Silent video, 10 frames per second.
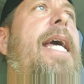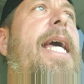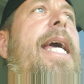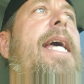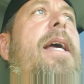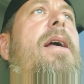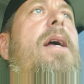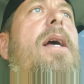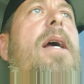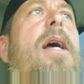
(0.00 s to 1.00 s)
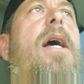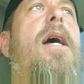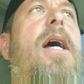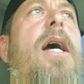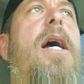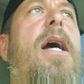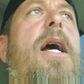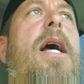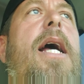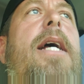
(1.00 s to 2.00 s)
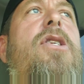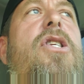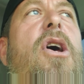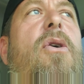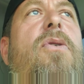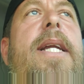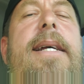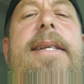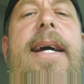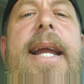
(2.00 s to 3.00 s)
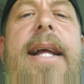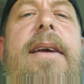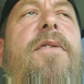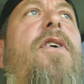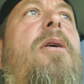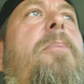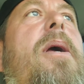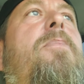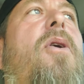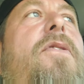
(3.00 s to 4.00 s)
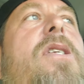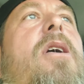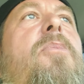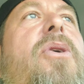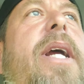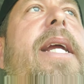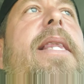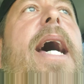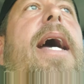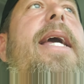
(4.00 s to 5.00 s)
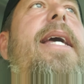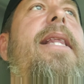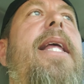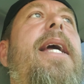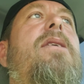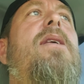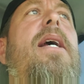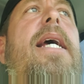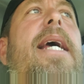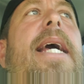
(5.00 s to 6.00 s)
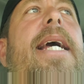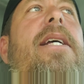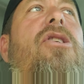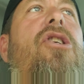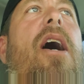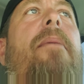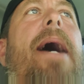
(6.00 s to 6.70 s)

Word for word: He is so disconnected from the people of his community that he thinks his job